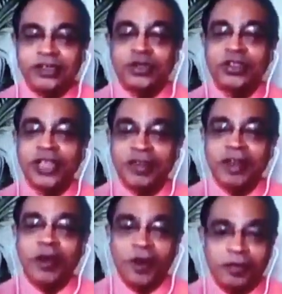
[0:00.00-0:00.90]
So they
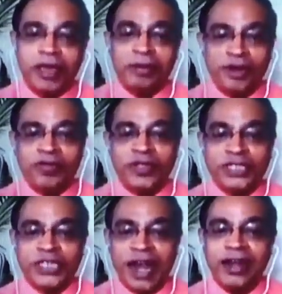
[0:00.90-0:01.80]
will not be able to
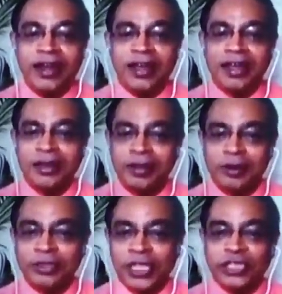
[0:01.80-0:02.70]
withstand,
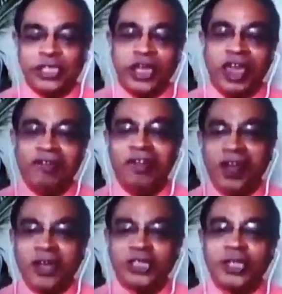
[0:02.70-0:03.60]
such heavy
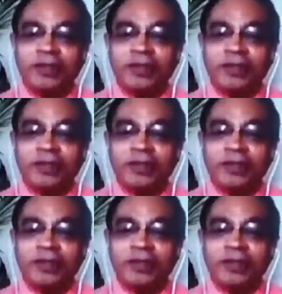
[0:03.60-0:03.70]
winds.